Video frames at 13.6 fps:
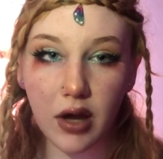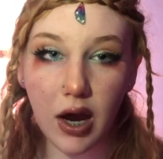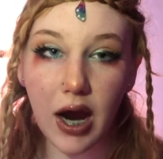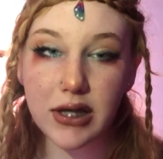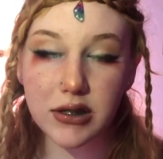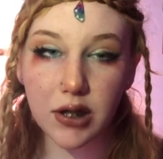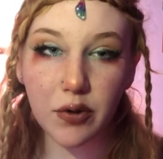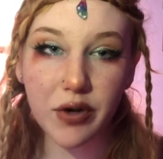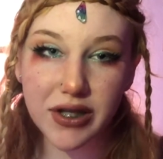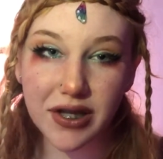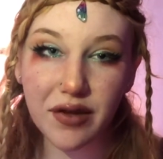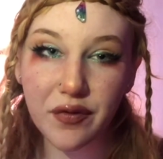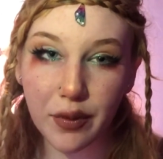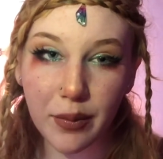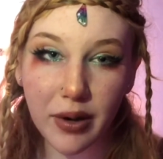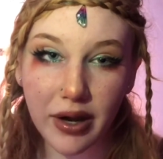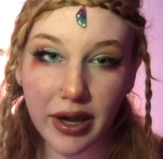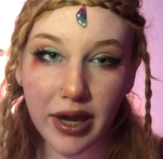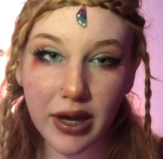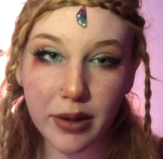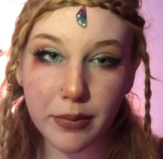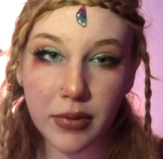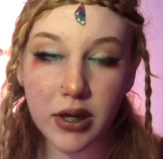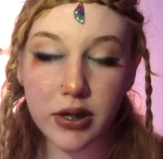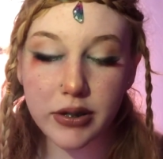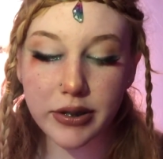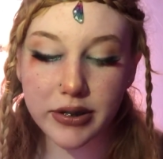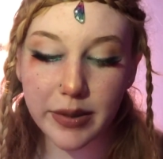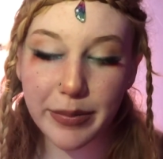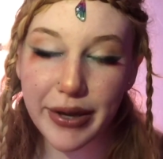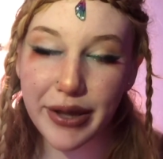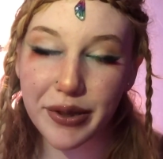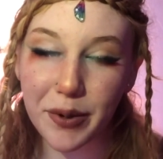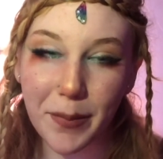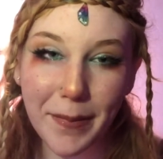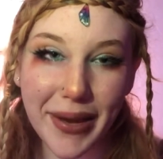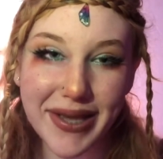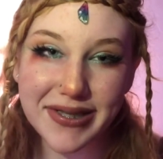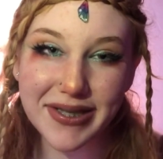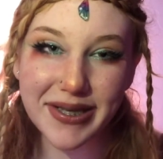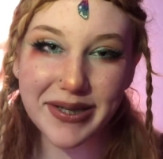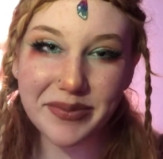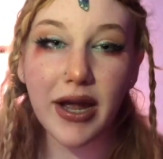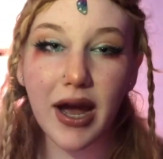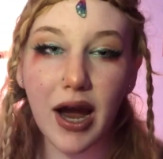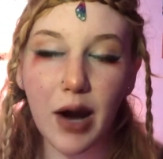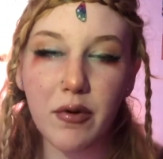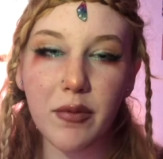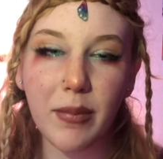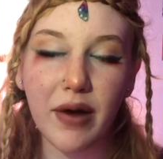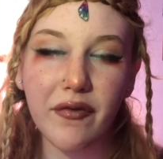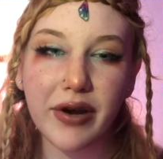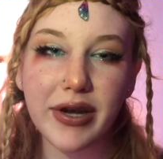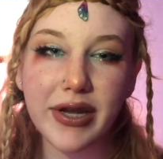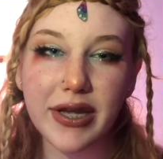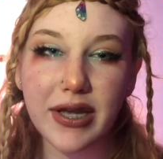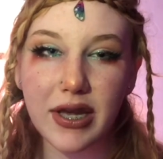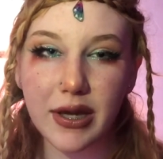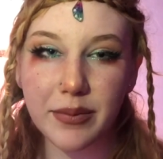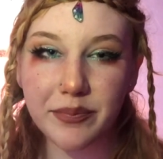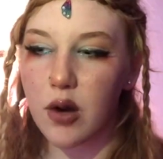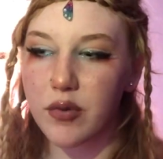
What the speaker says: I still went to the football game just to be a little messy. I went with my friend Nikki.